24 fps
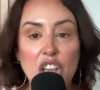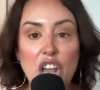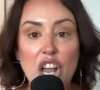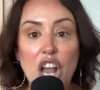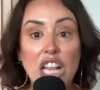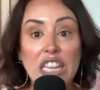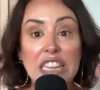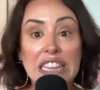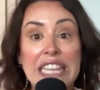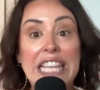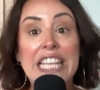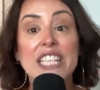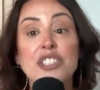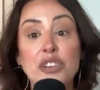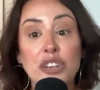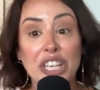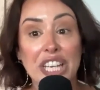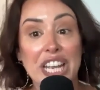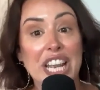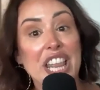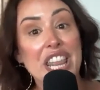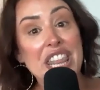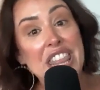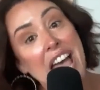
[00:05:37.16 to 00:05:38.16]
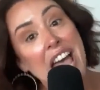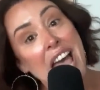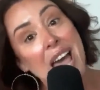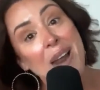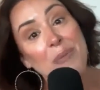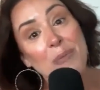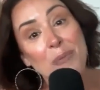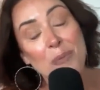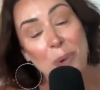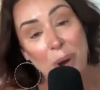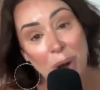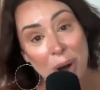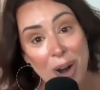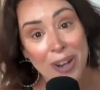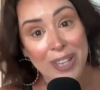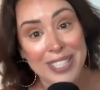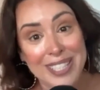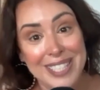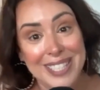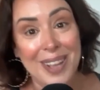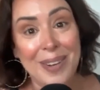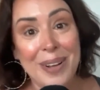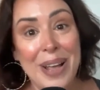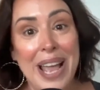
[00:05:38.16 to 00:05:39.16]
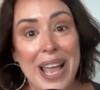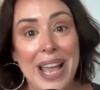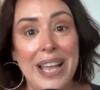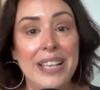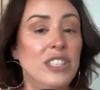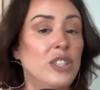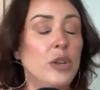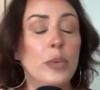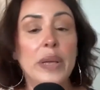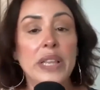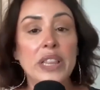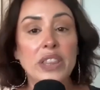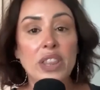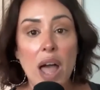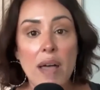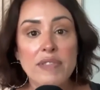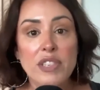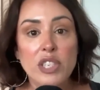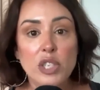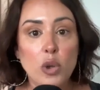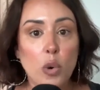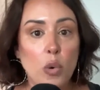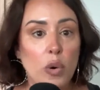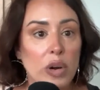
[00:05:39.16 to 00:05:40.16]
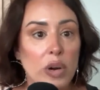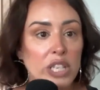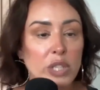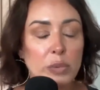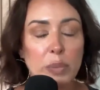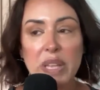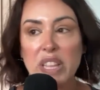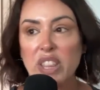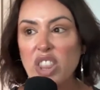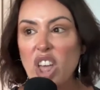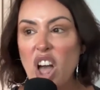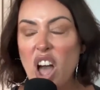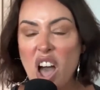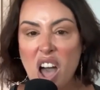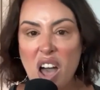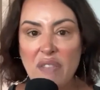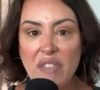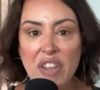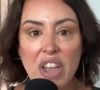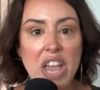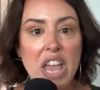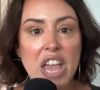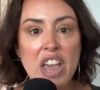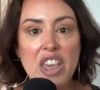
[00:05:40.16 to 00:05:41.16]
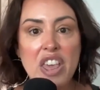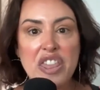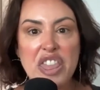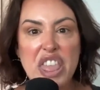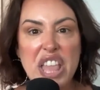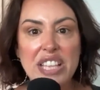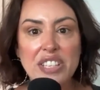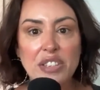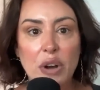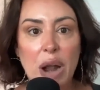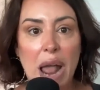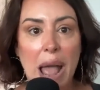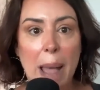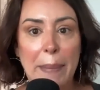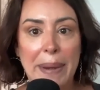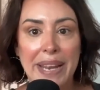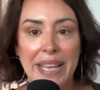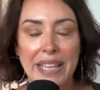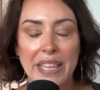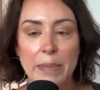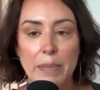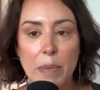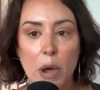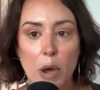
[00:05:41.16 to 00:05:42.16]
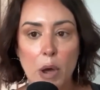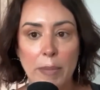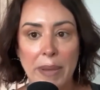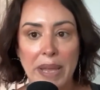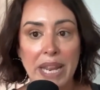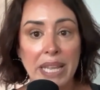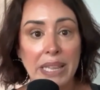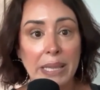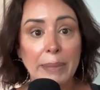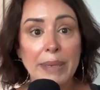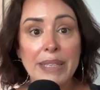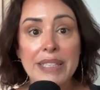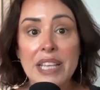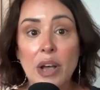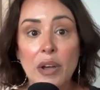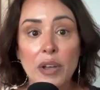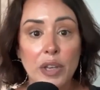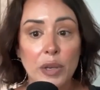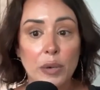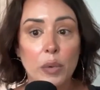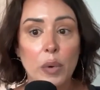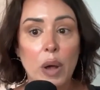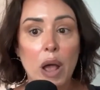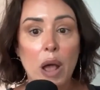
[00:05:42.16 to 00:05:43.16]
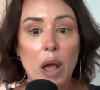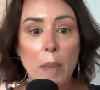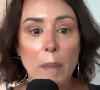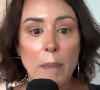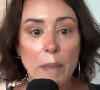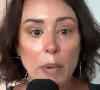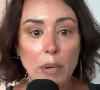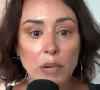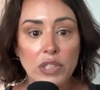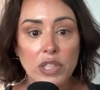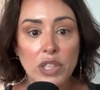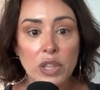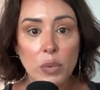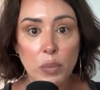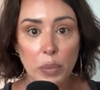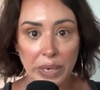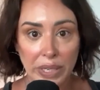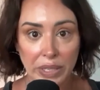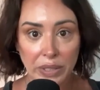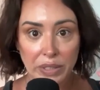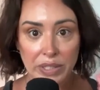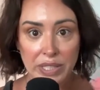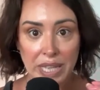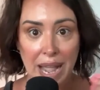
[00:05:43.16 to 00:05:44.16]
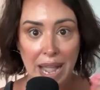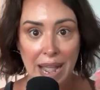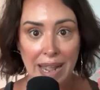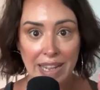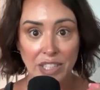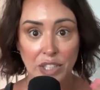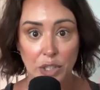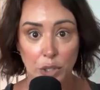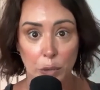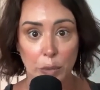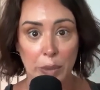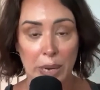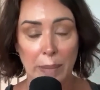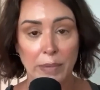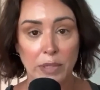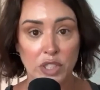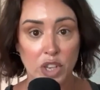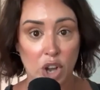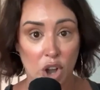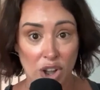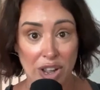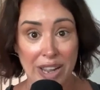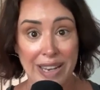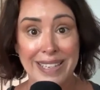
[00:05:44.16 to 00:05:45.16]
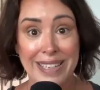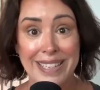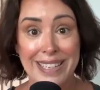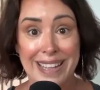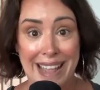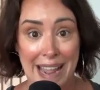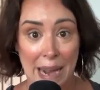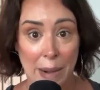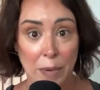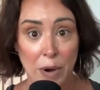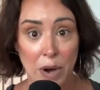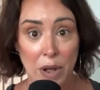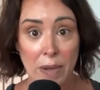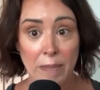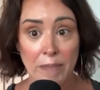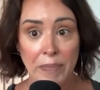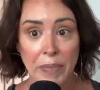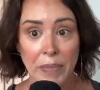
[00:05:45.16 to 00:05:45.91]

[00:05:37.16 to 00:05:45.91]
Literally, that works. Okay. So we love stories. We love things that are happening in the moment. And let me tell you, most of the reels I do when I'm talking to camera,